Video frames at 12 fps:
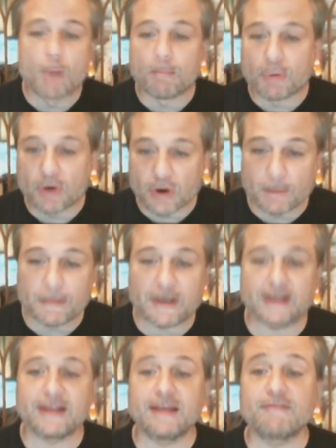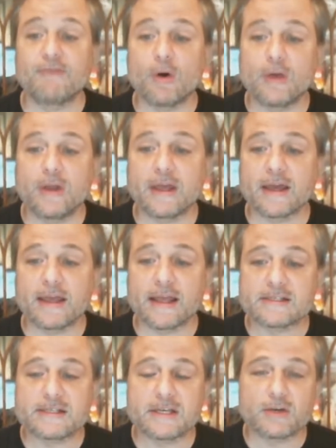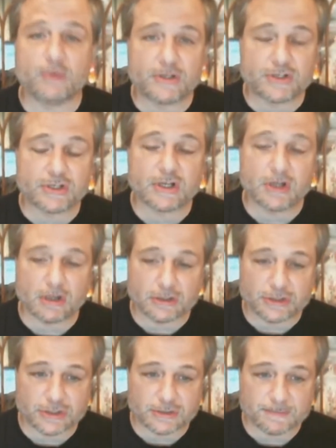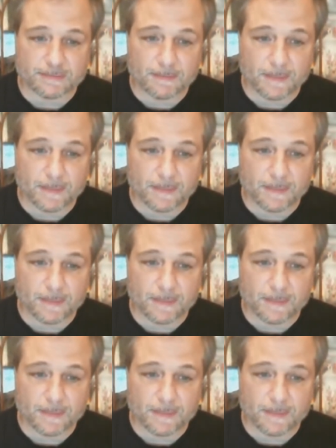permanently voting against the original culture,